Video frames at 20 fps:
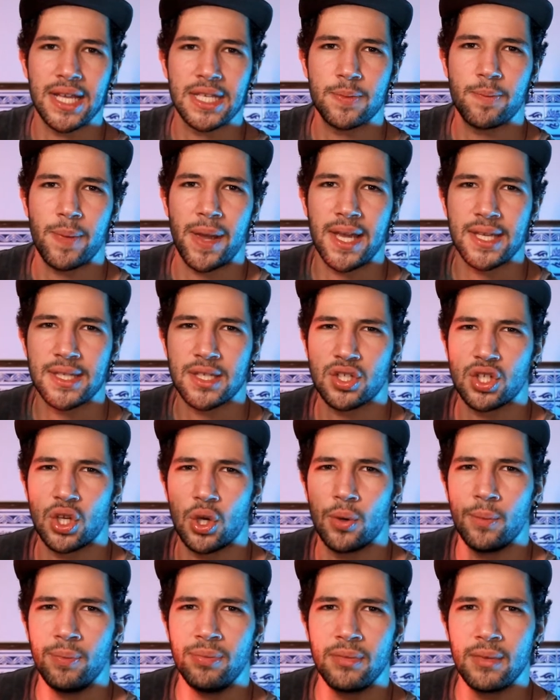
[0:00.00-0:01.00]
space.
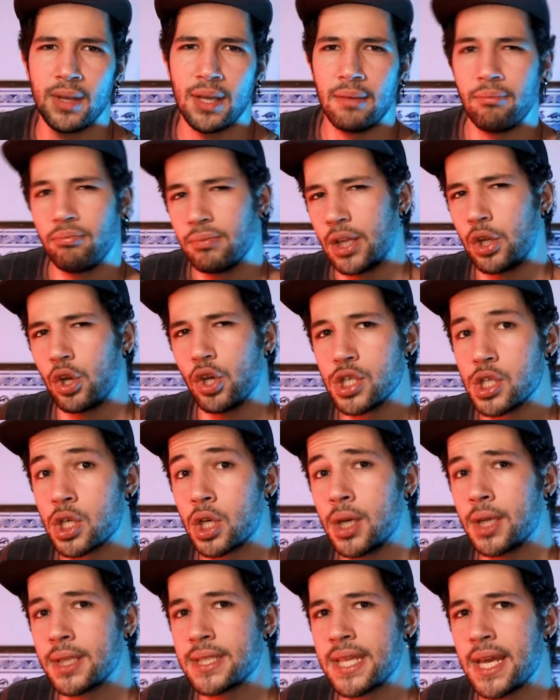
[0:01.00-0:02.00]
So it looks
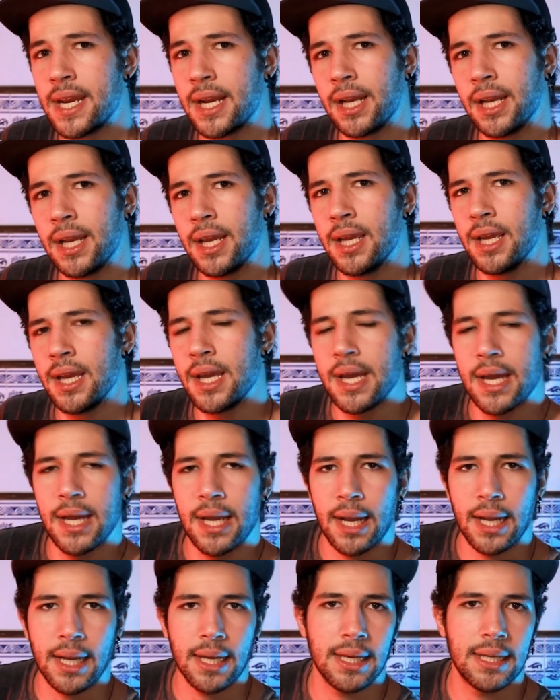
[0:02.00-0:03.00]
good aesthetically,
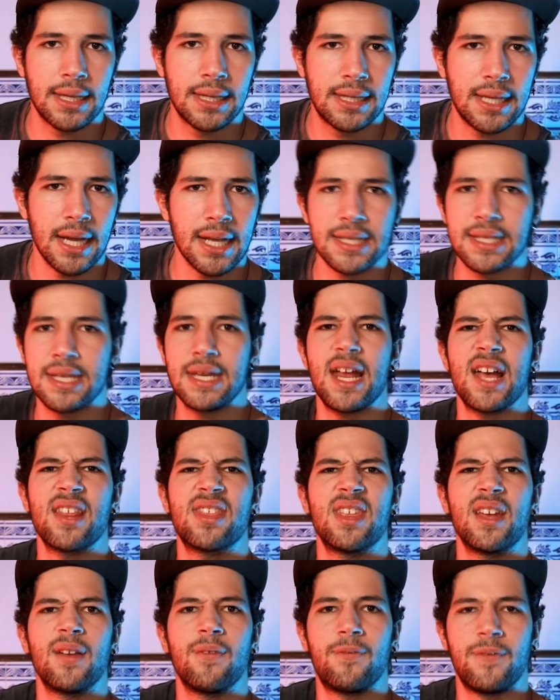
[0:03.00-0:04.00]
does
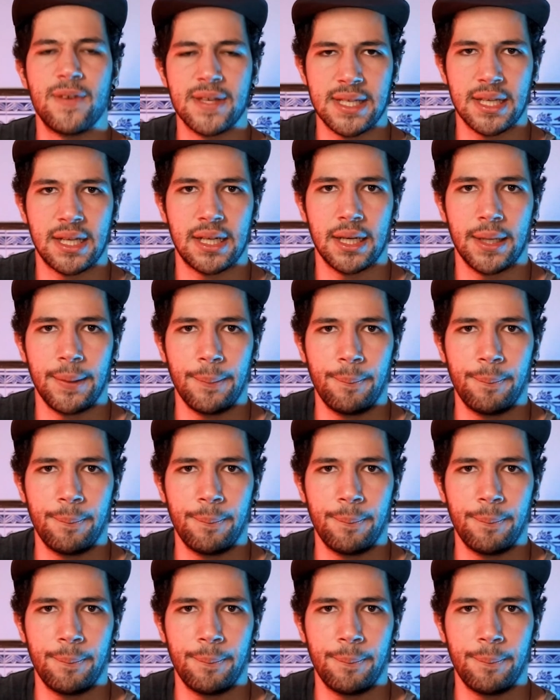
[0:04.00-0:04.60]
nothing physically.